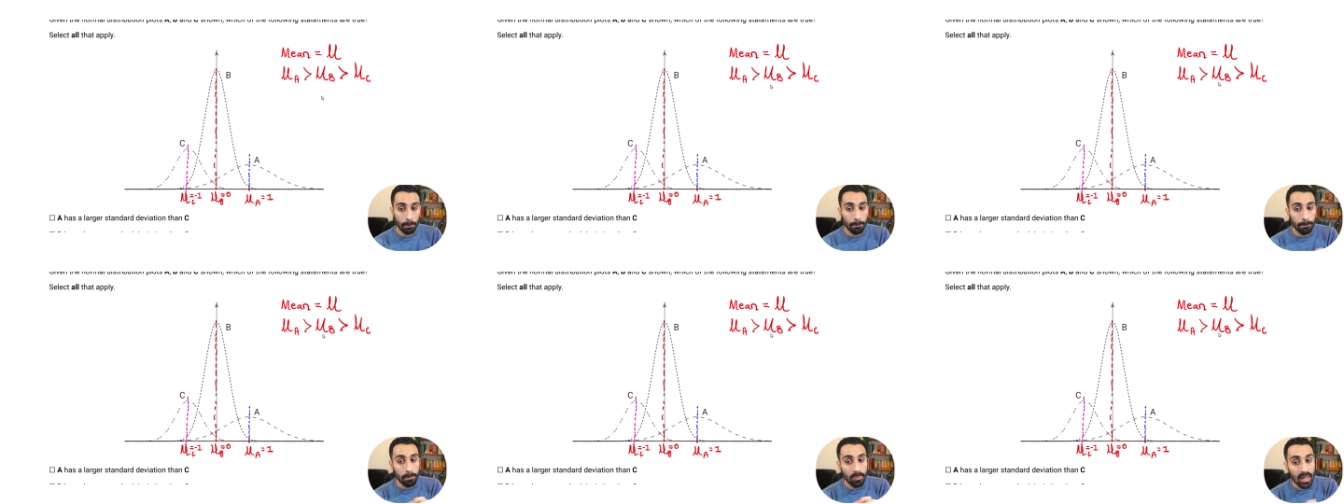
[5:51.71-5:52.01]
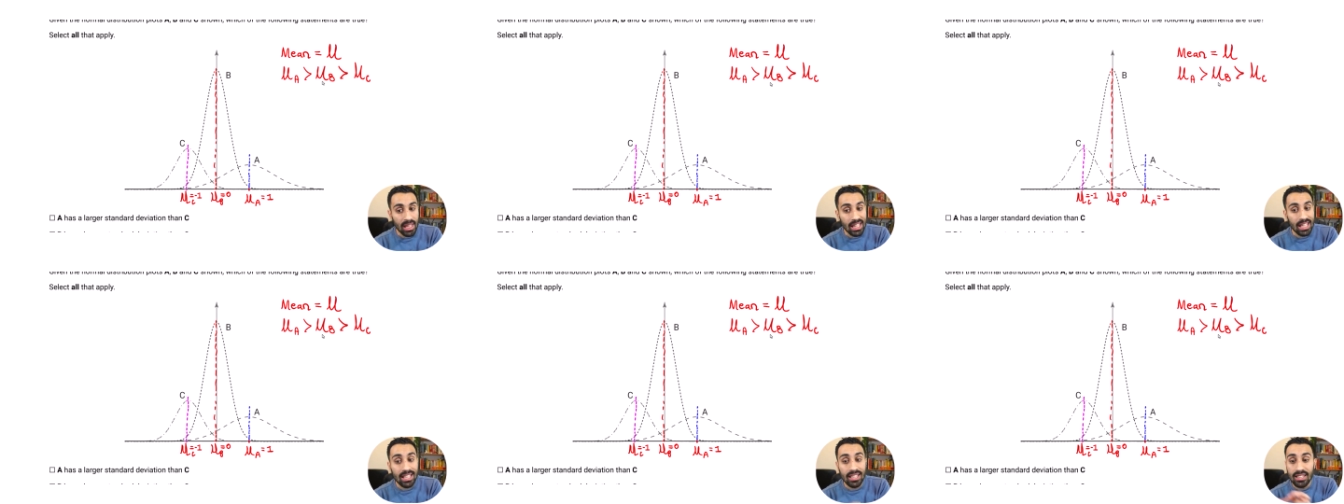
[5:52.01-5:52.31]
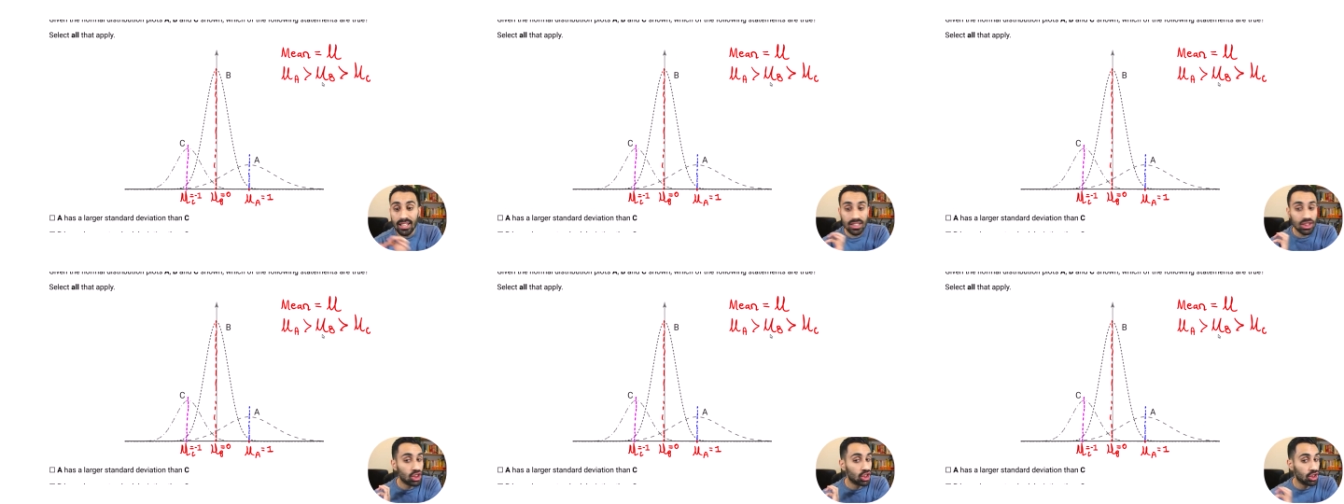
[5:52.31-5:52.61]
B
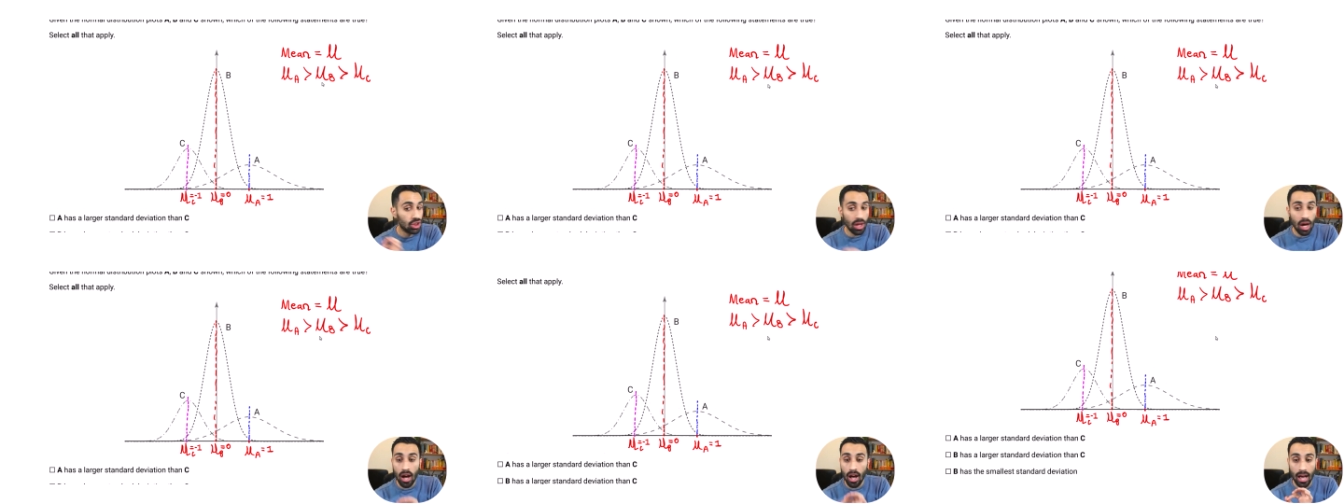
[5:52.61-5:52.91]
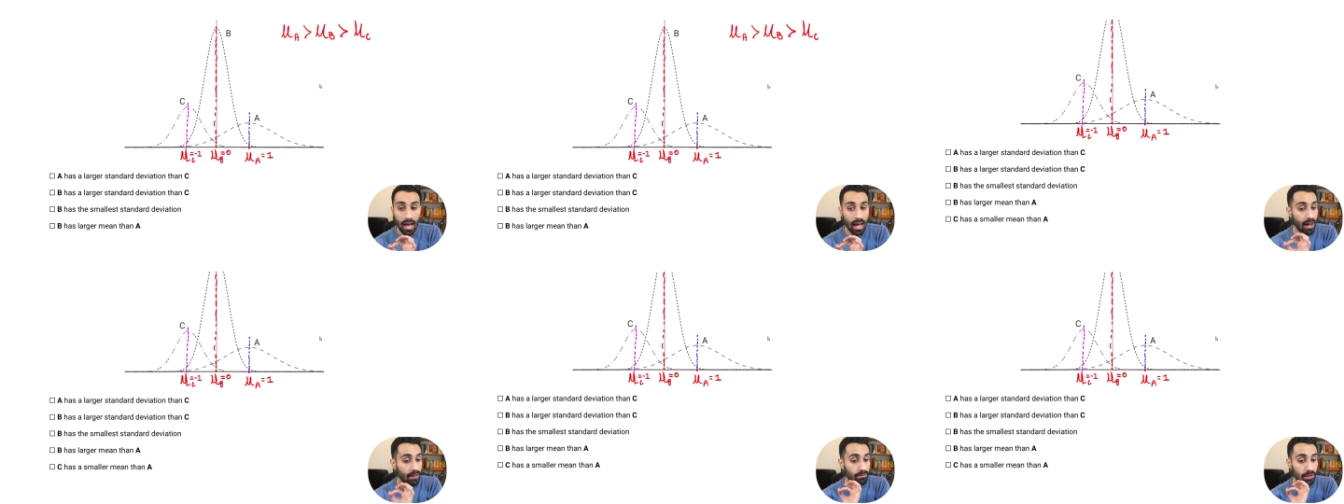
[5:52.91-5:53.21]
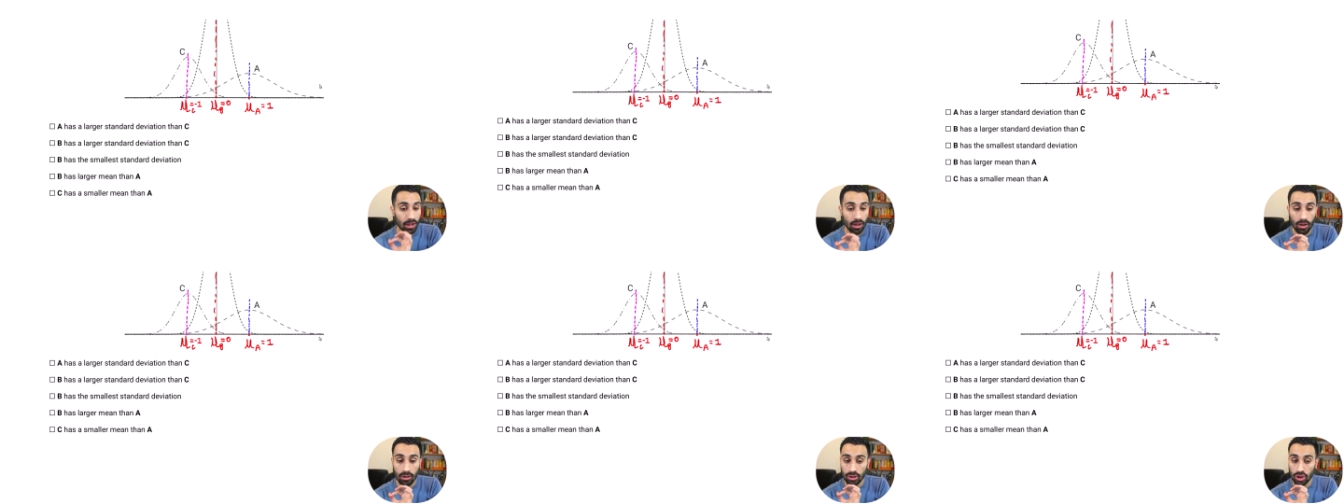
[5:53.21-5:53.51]
does not have a
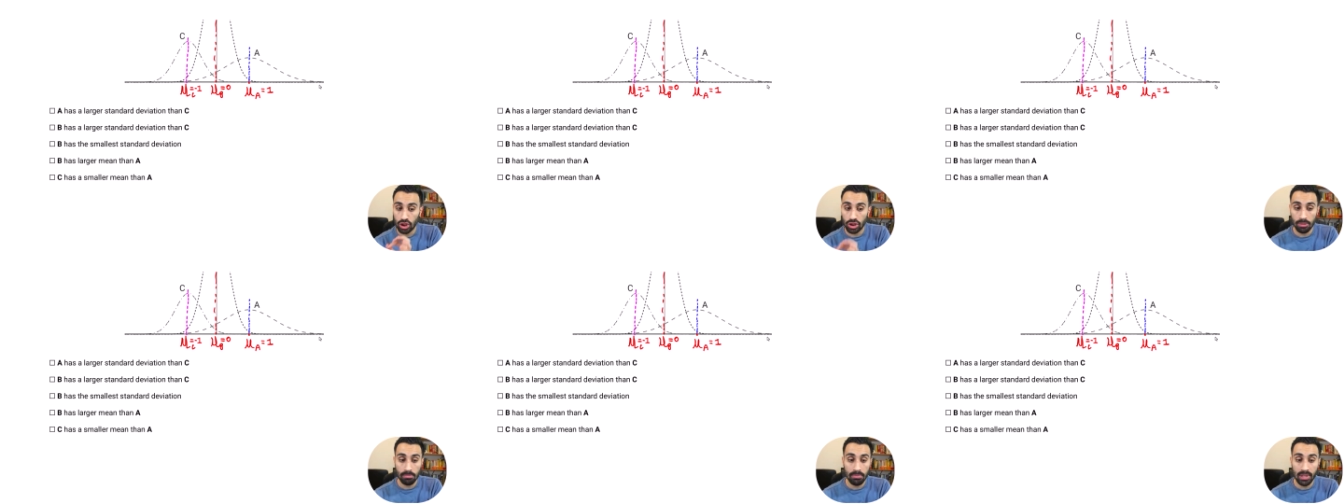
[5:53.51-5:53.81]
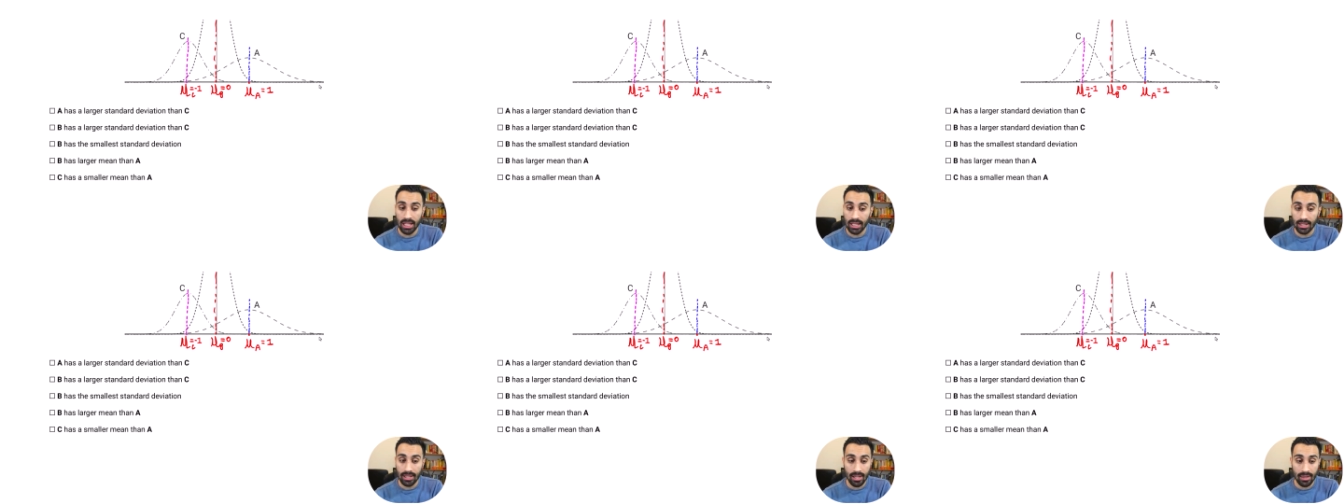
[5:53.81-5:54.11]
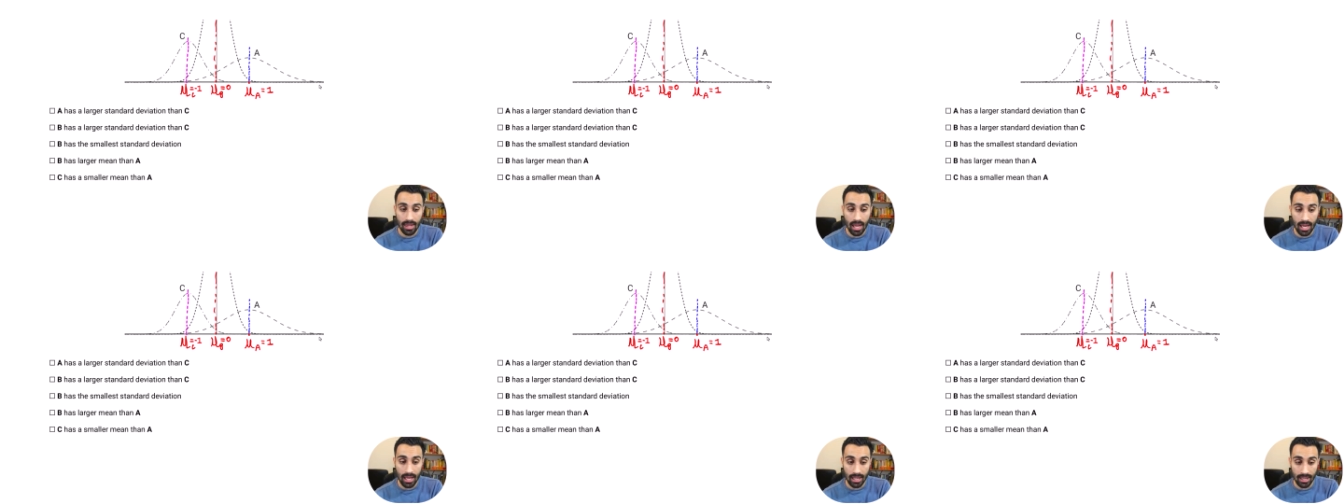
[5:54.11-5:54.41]
larger mean
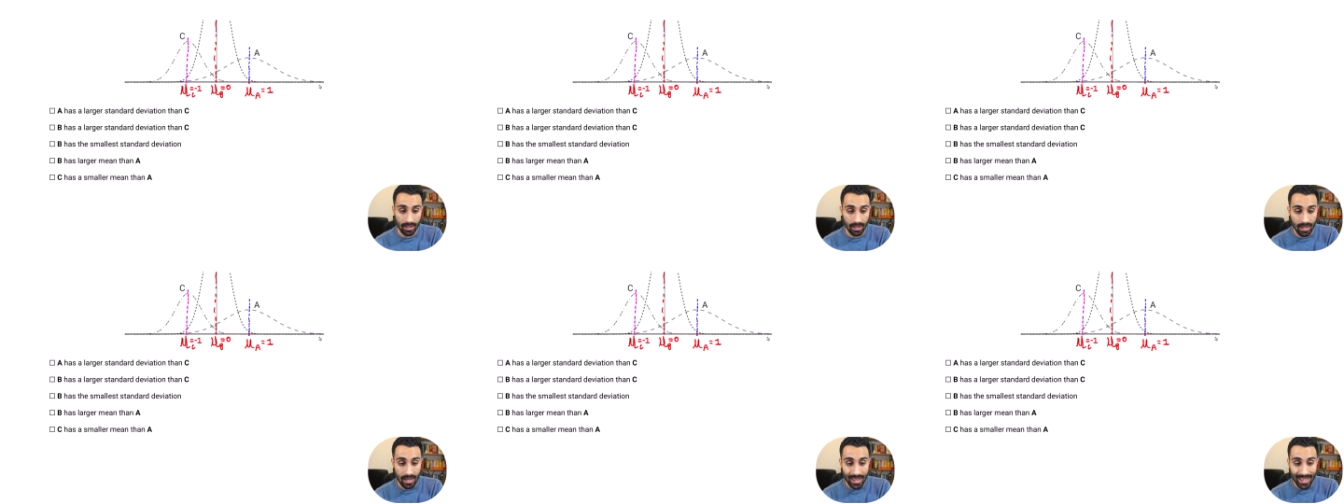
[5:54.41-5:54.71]
than A.